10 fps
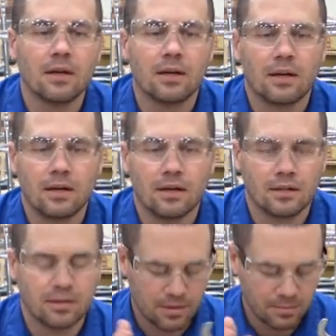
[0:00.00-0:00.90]

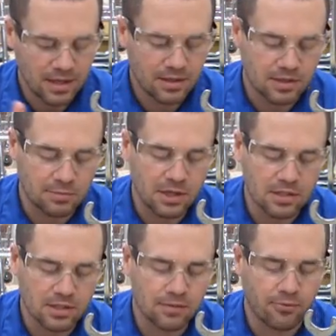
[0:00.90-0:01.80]
They're made
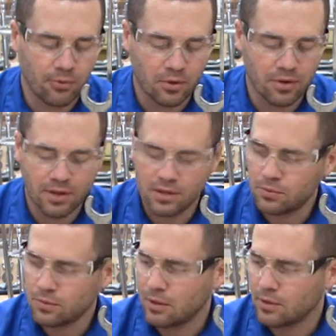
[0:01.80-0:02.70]
especially for
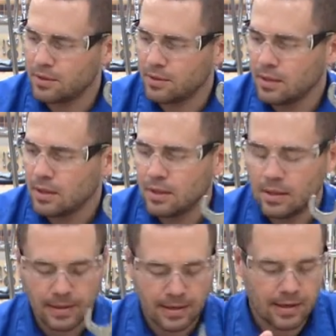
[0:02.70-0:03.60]
this router,
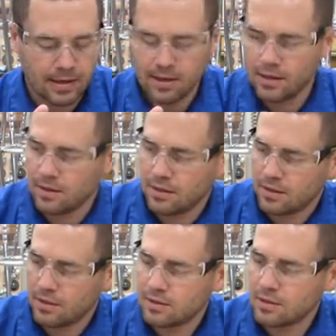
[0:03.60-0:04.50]
and
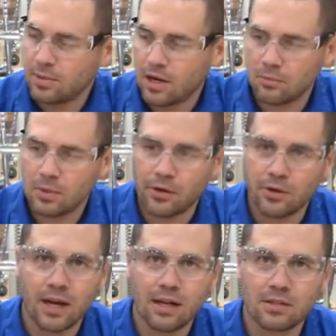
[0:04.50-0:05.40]
the palm
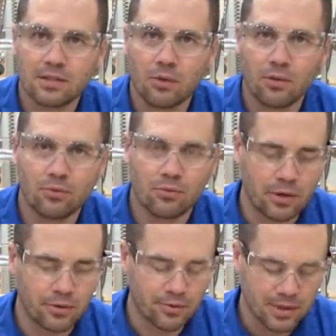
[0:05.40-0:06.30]
router has its own
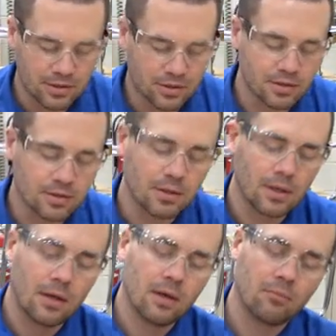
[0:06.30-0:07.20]
router wrenches.
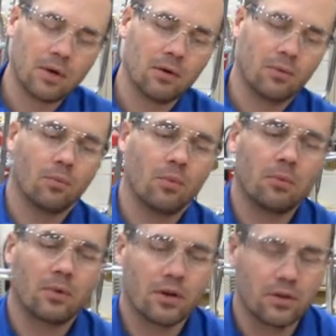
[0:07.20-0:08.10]
But what
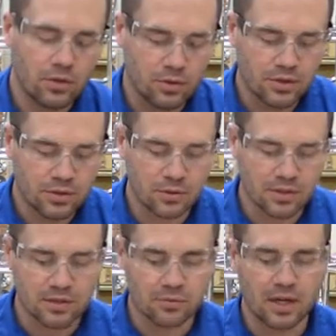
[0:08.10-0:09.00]
we're going to do is use
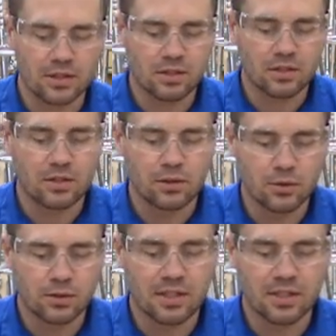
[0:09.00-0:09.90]
these wrenches to
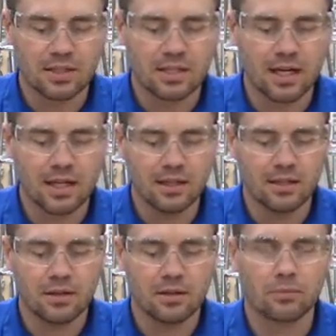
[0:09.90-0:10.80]
loosen and
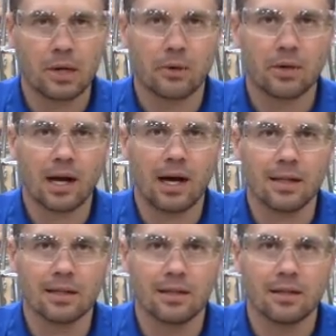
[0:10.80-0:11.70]
tighten the router
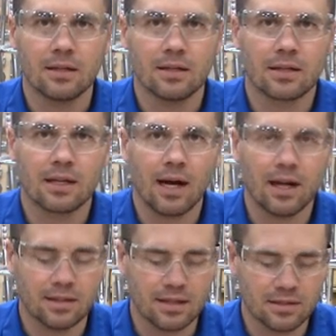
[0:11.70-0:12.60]
collet. The
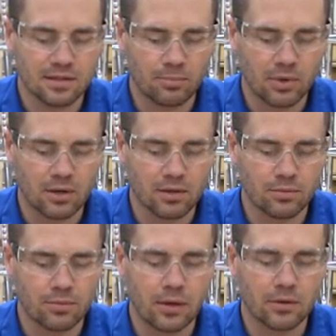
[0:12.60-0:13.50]
collet is the part of the
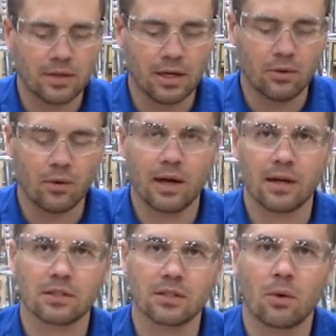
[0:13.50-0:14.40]
router that
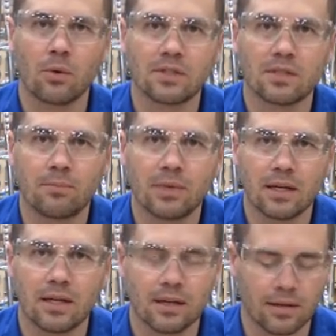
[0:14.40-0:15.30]
actually holds the
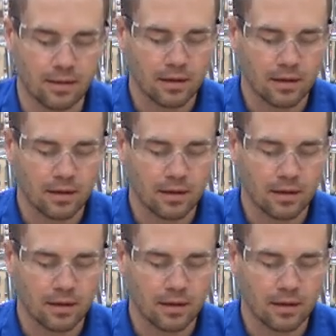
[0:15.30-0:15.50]
bit in.